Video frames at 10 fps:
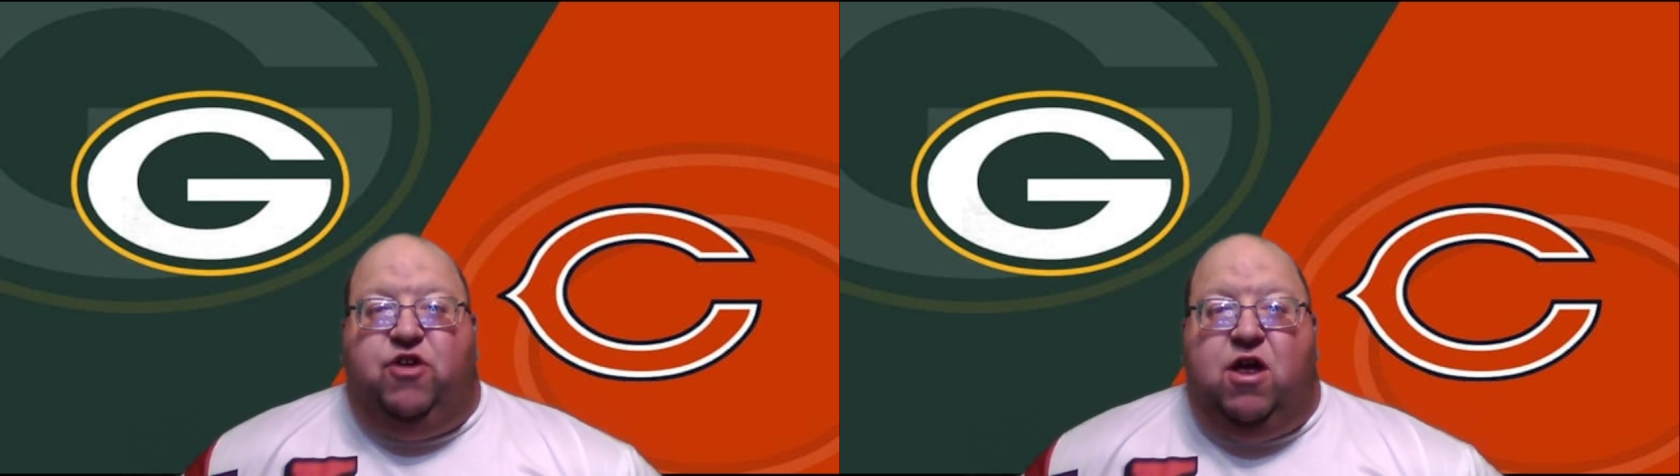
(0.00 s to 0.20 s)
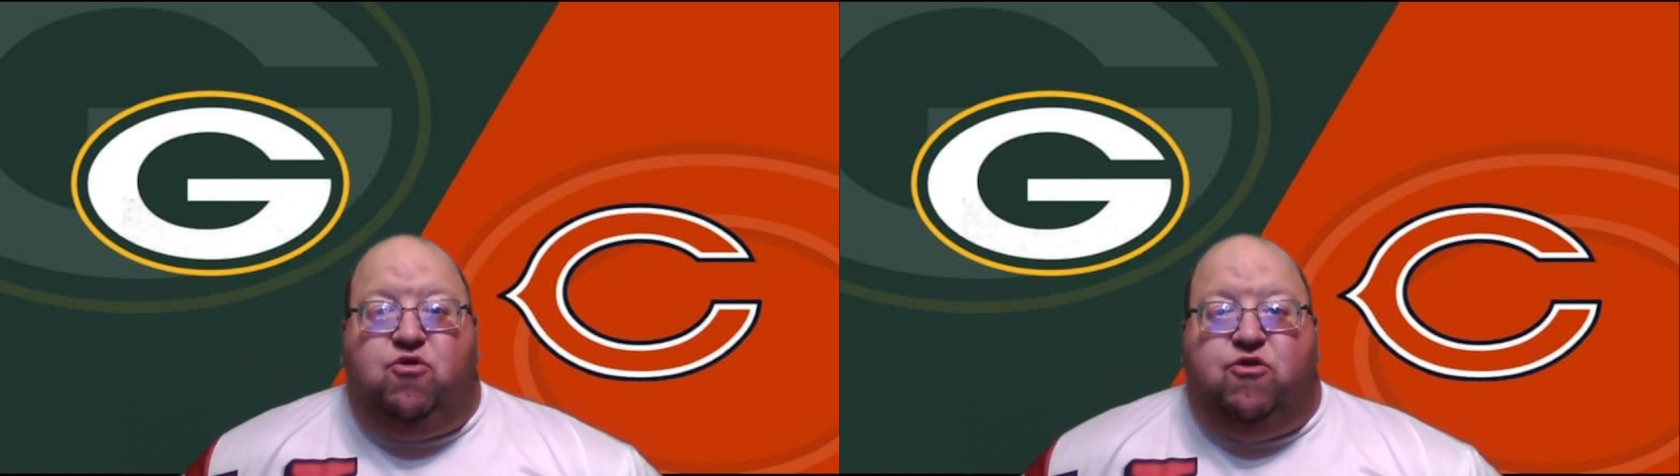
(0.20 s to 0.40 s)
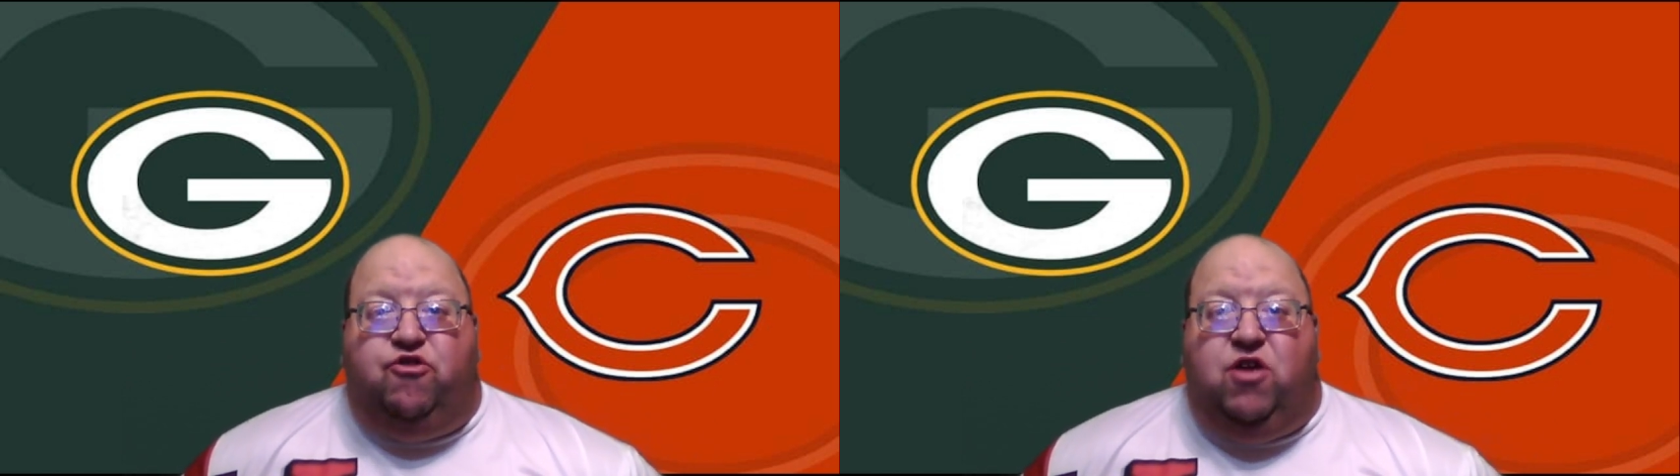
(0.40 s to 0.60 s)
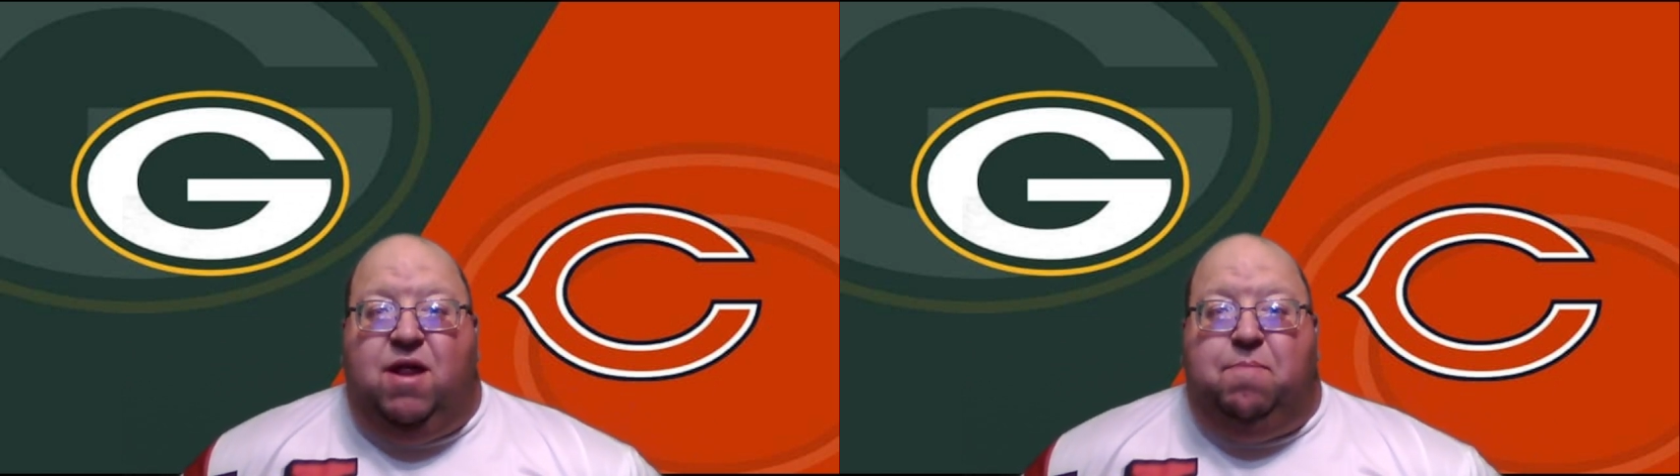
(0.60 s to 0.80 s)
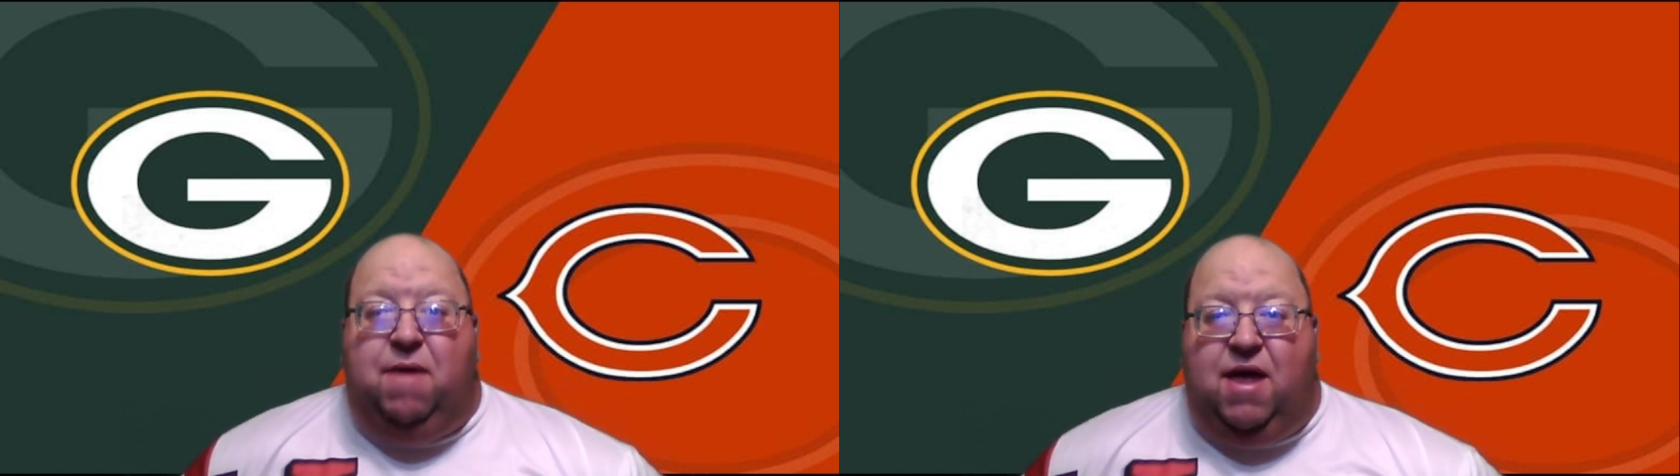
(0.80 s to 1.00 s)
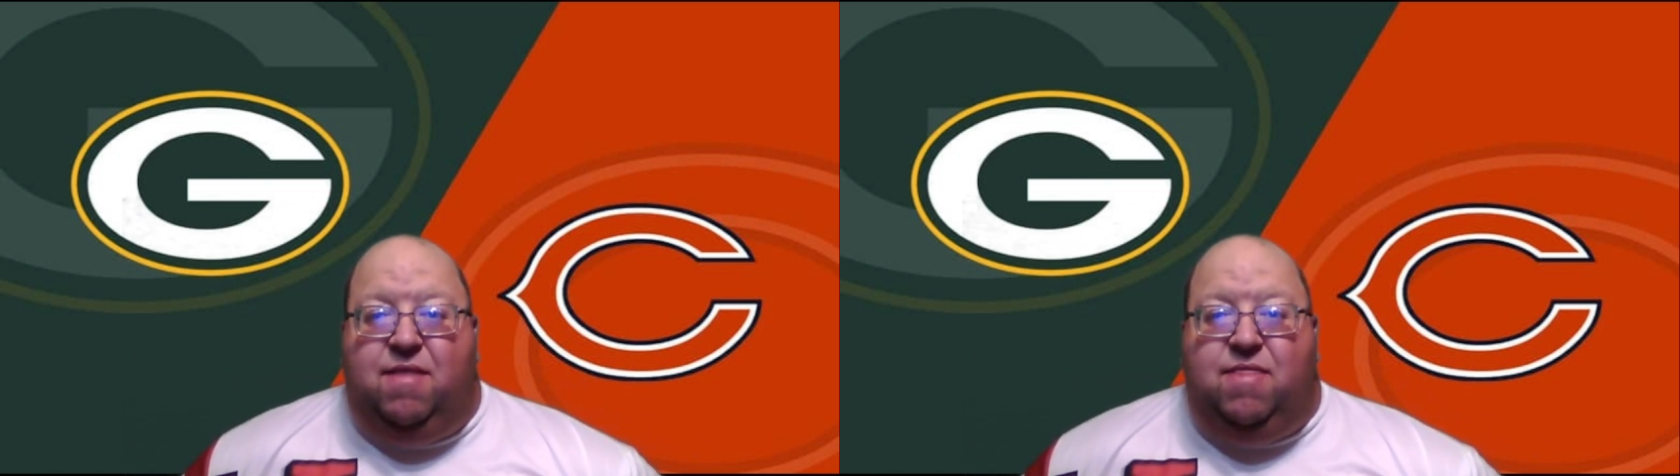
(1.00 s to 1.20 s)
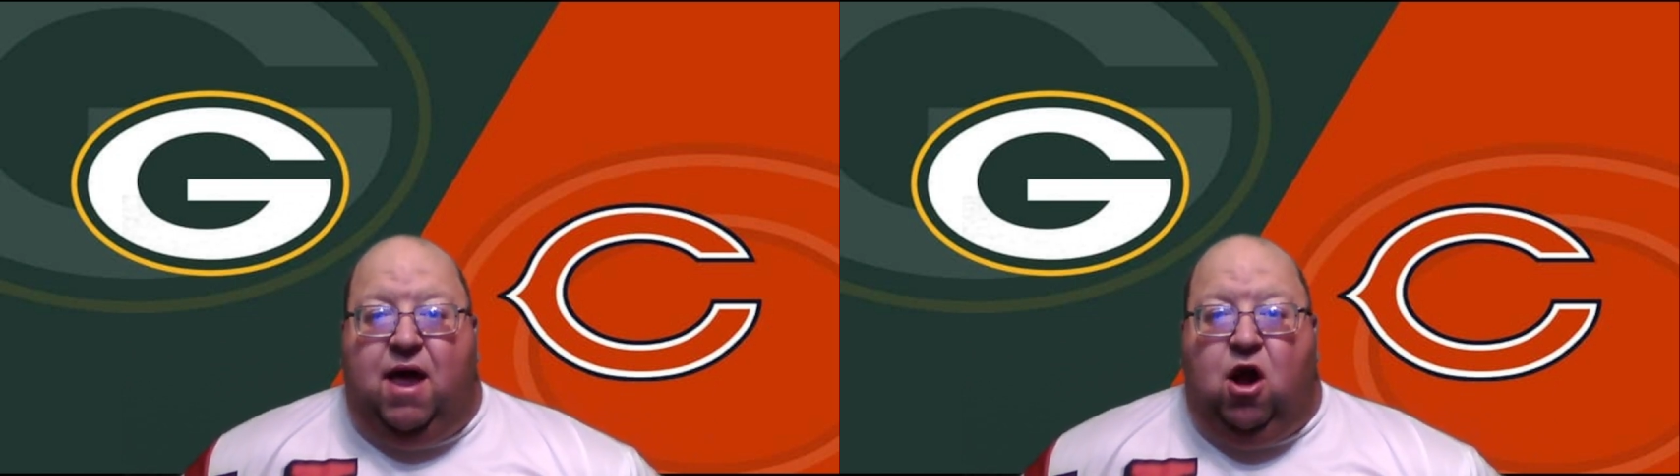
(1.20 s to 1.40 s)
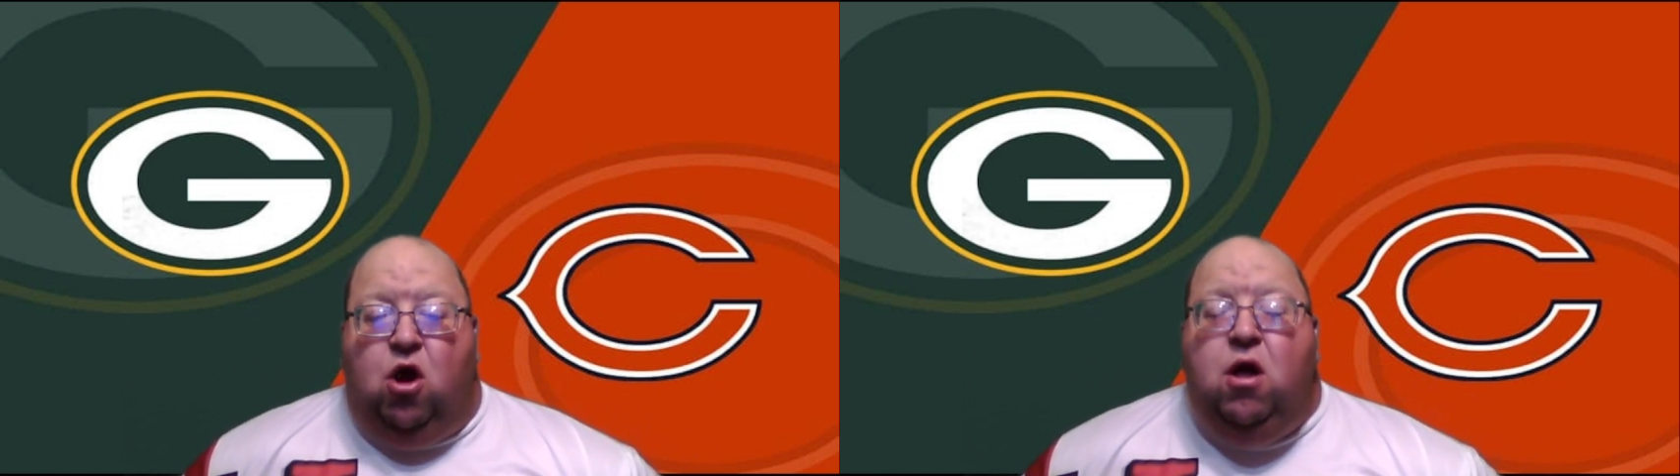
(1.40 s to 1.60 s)
interested in being
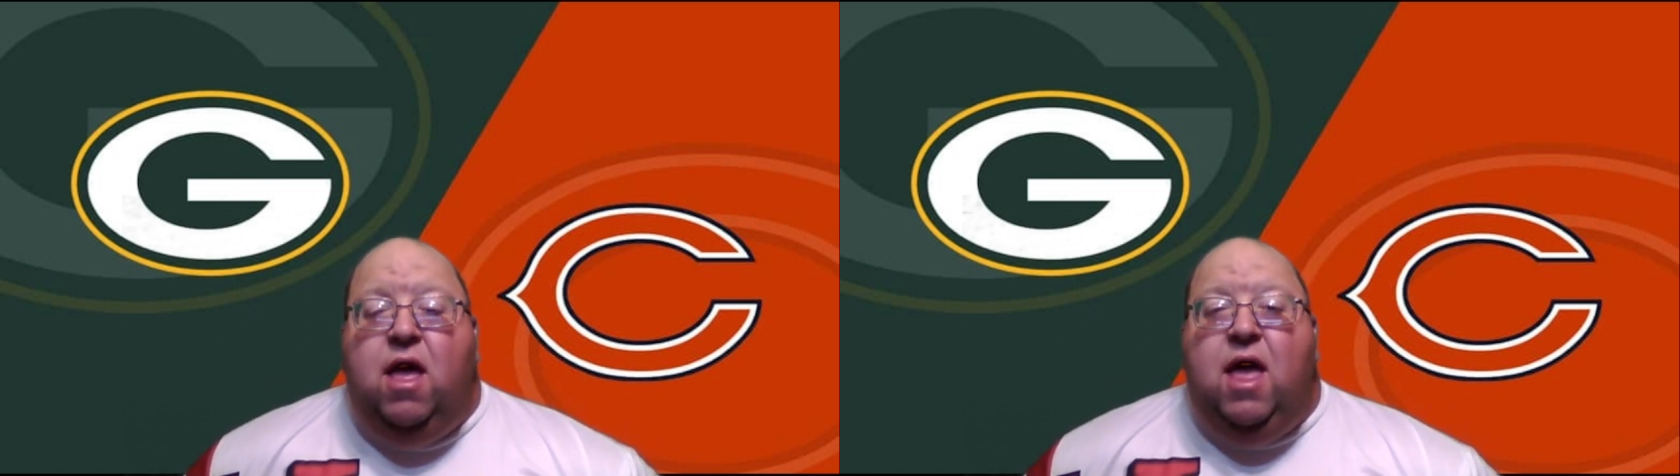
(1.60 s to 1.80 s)
there.